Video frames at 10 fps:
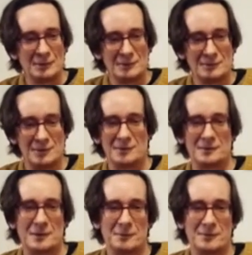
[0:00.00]
10
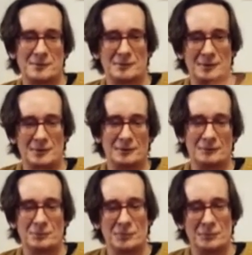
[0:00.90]
steps and the
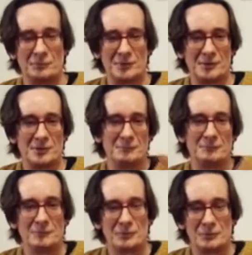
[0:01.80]
person beside
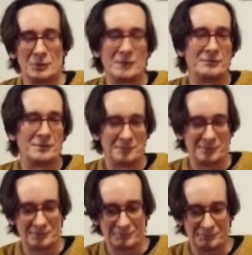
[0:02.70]
them 12
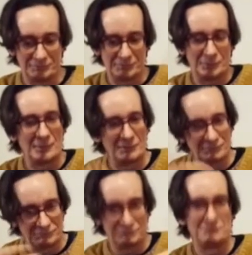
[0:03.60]
steps, but they'll
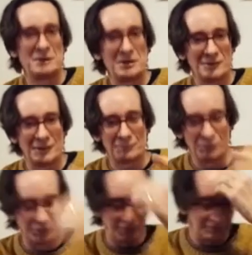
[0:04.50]
meet at that
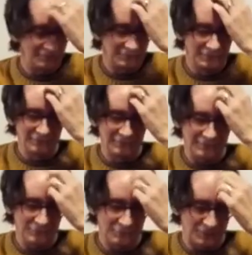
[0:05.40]
point. So
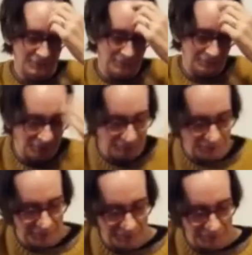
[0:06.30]
that's what a
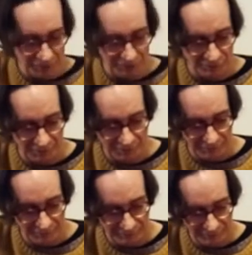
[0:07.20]
polymetric
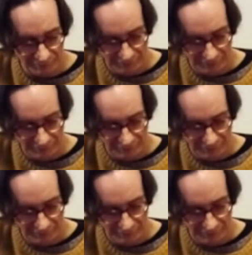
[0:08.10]
cycle is.